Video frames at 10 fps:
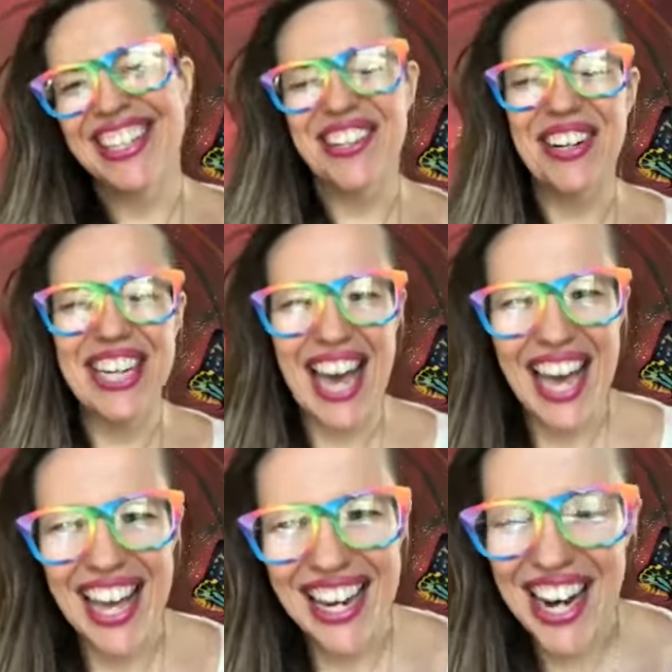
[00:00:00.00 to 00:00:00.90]
So
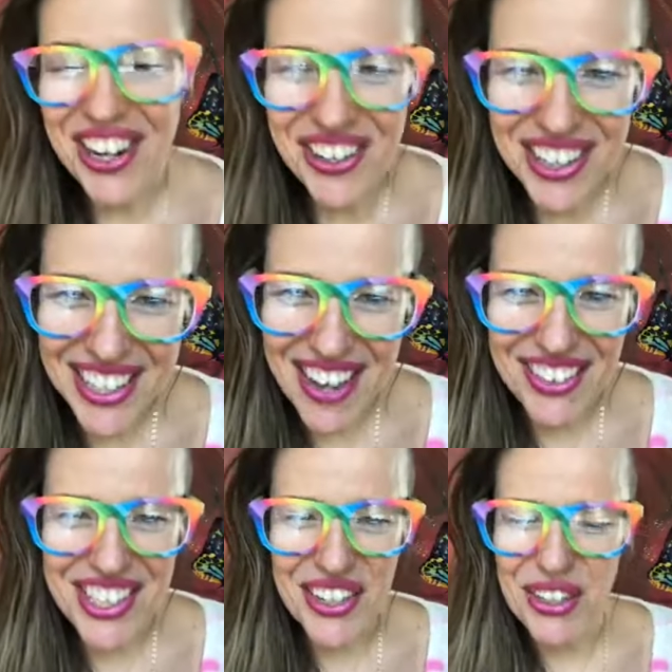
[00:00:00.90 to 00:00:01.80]
again,
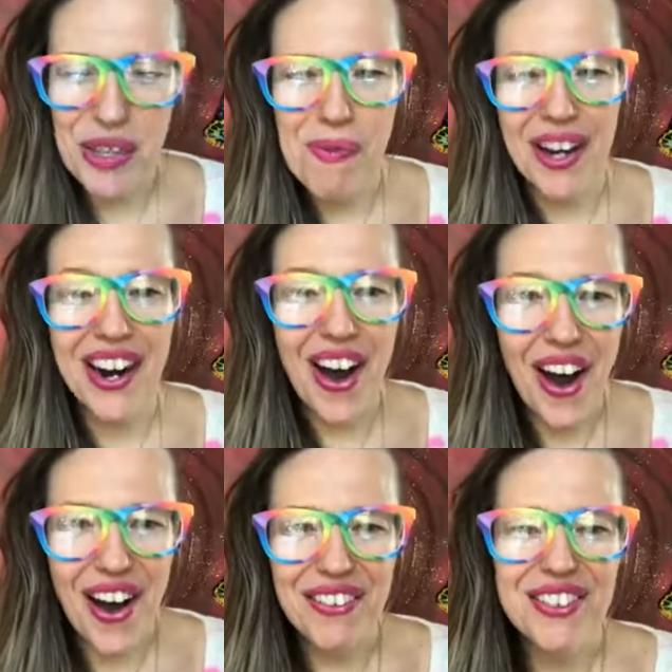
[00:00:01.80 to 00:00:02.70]
$111 coupon
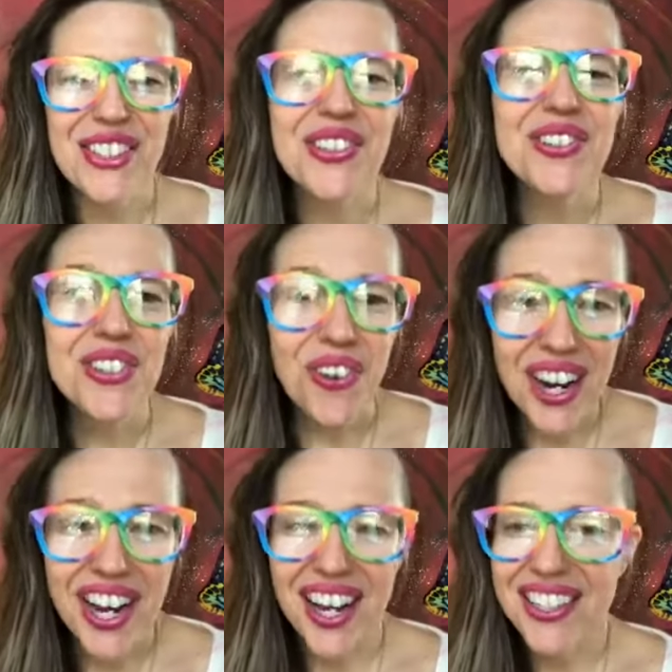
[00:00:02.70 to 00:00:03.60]
off to
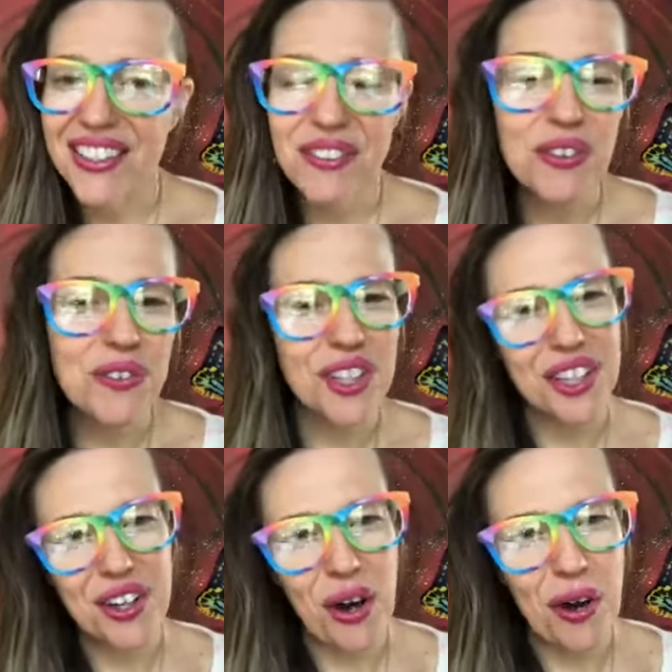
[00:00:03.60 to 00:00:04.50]
join us if you feel
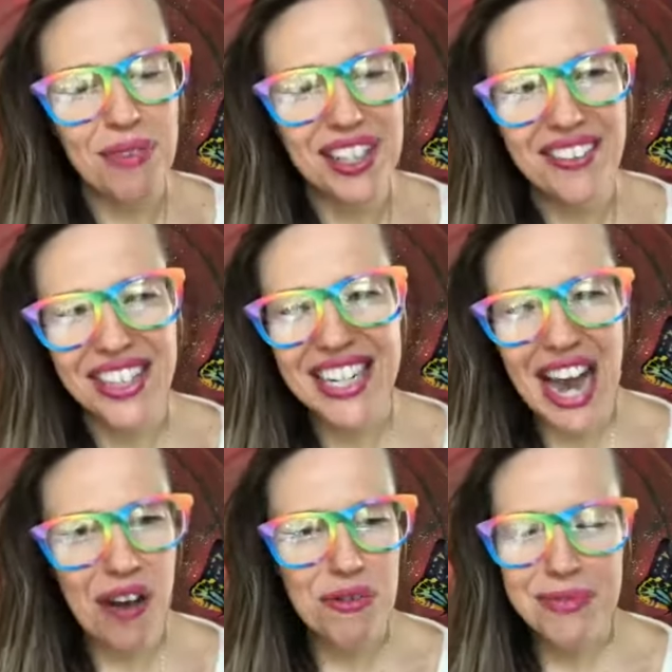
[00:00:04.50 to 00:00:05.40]
the call, beloved.
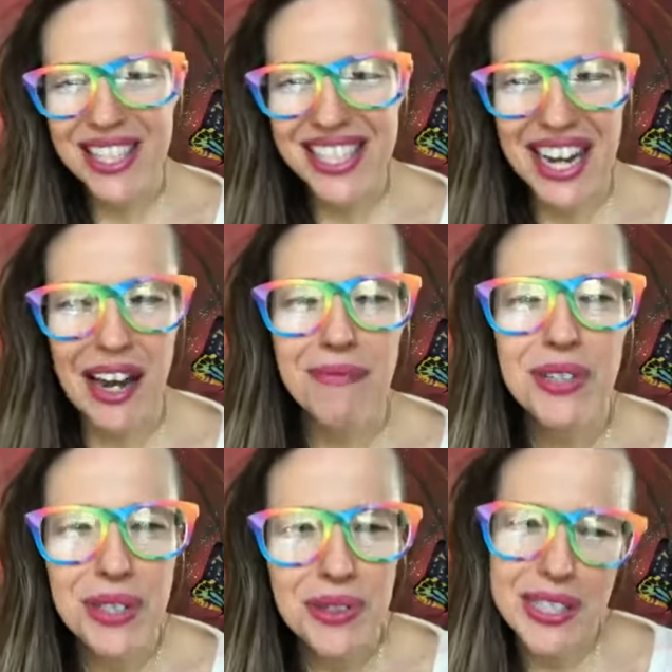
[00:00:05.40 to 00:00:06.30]
Now would be the
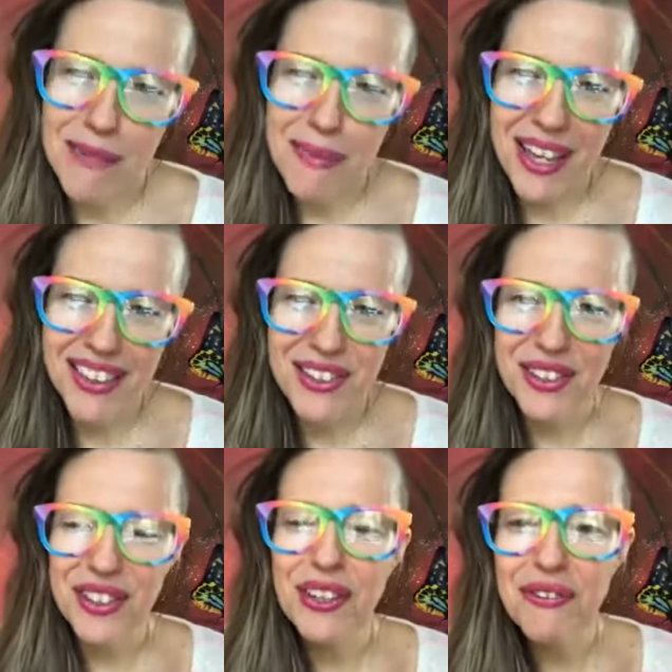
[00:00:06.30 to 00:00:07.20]
time to step in.
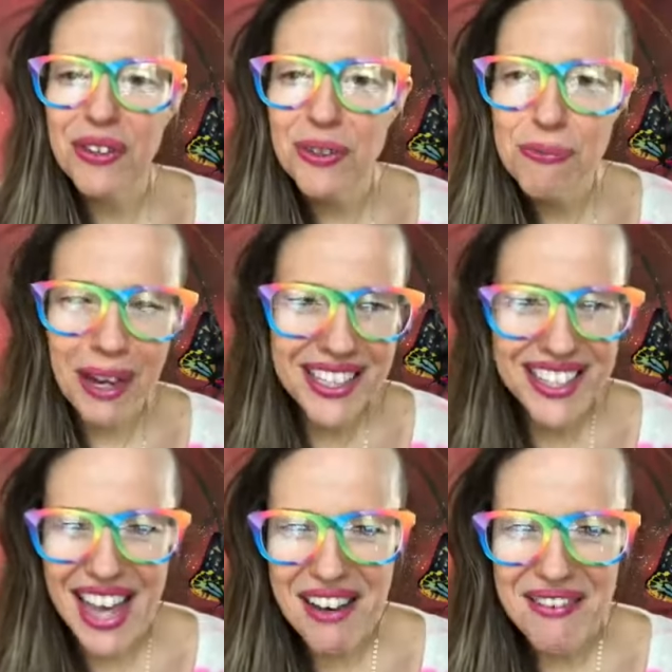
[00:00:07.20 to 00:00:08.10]
There's only a few
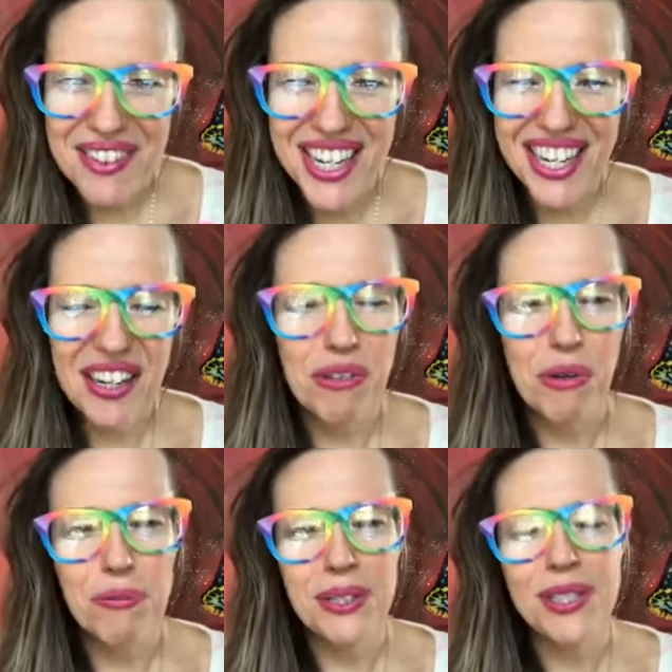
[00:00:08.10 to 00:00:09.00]
spots left.
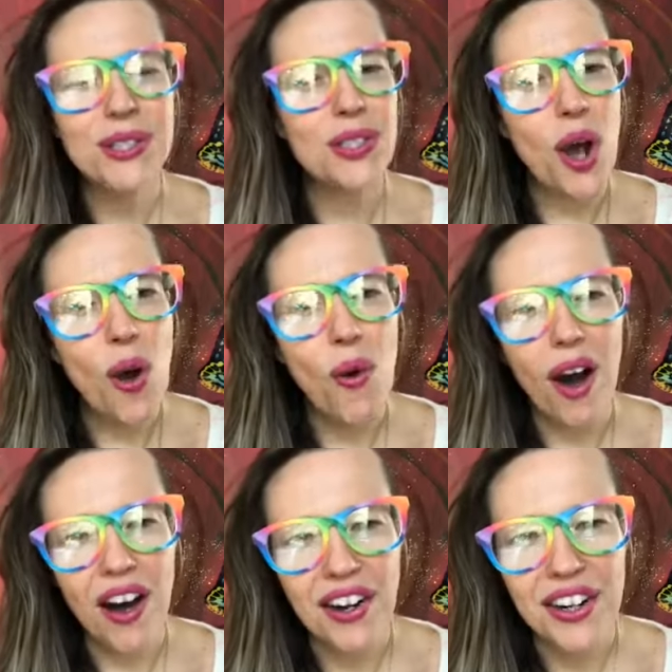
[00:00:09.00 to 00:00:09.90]
We would be
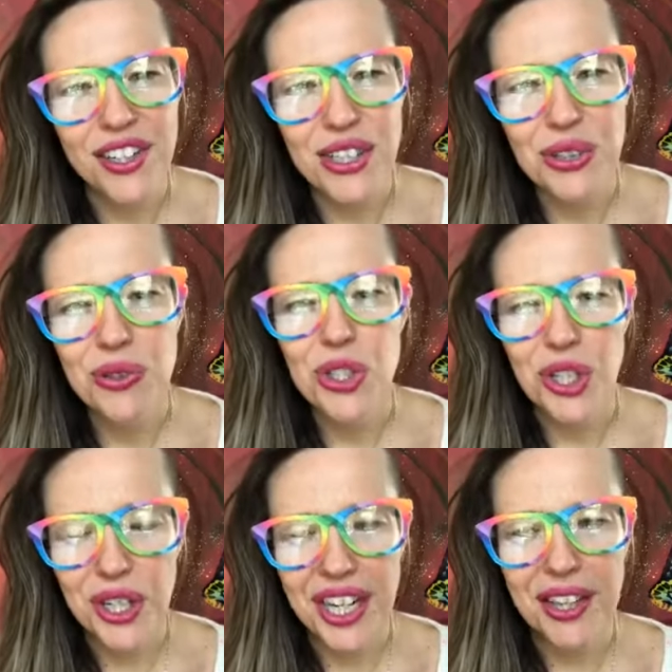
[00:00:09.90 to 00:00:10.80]
so honored to
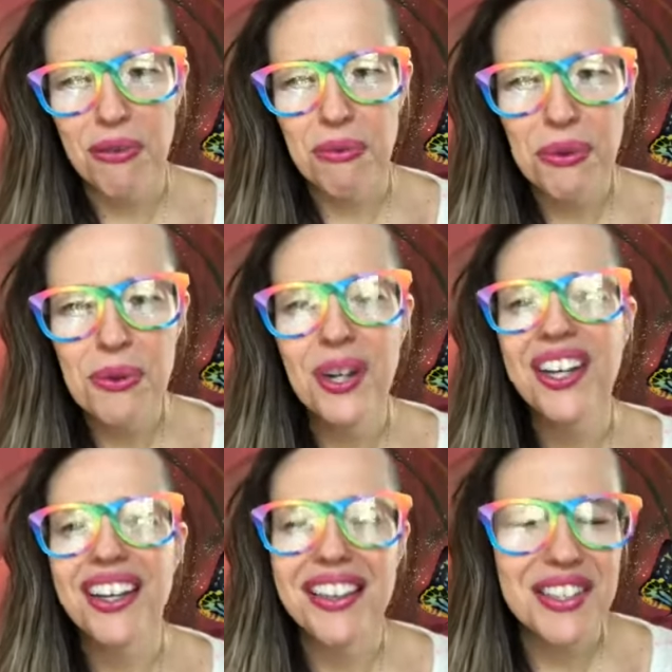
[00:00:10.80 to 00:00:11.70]
journey through
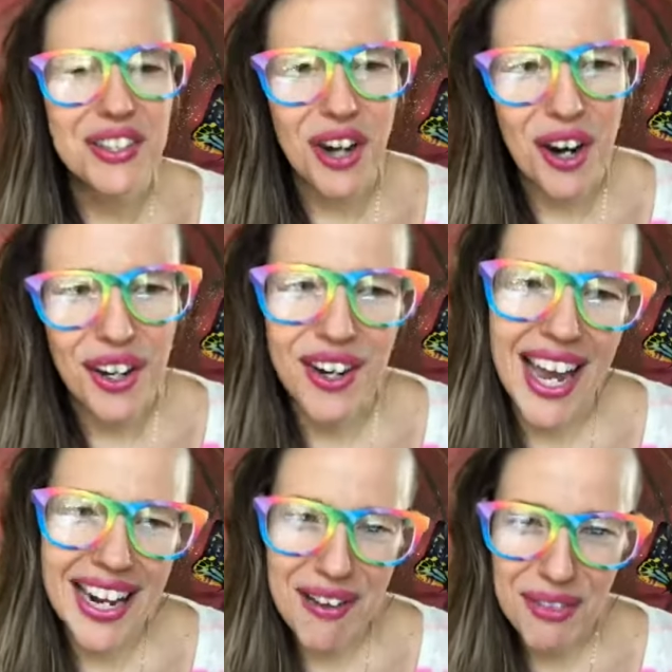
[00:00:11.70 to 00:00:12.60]
this dark
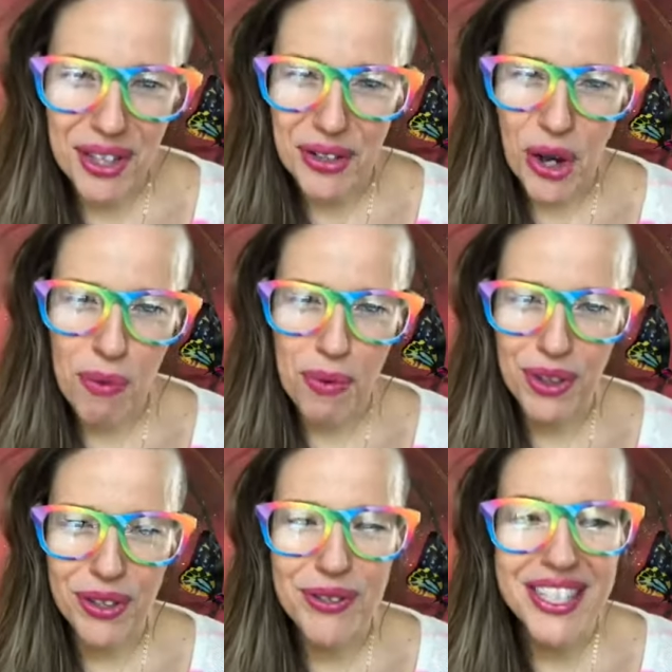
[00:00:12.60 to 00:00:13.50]
night of the globe
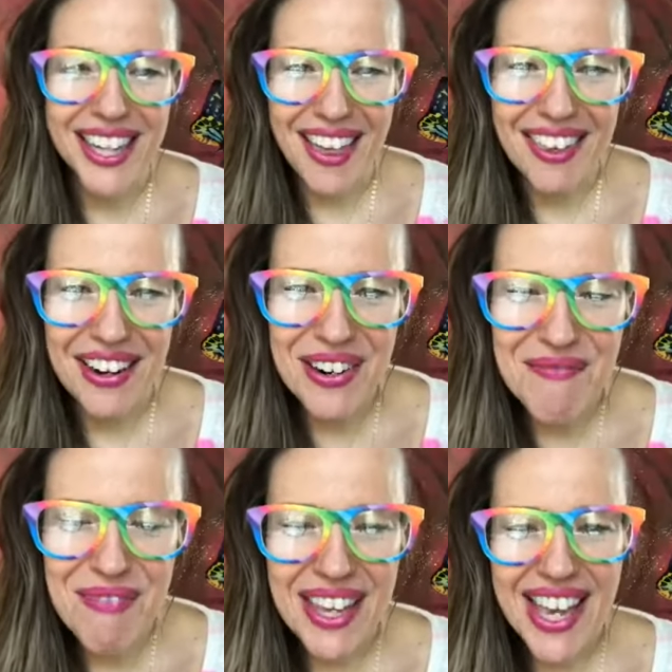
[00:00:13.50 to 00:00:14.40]
with you together.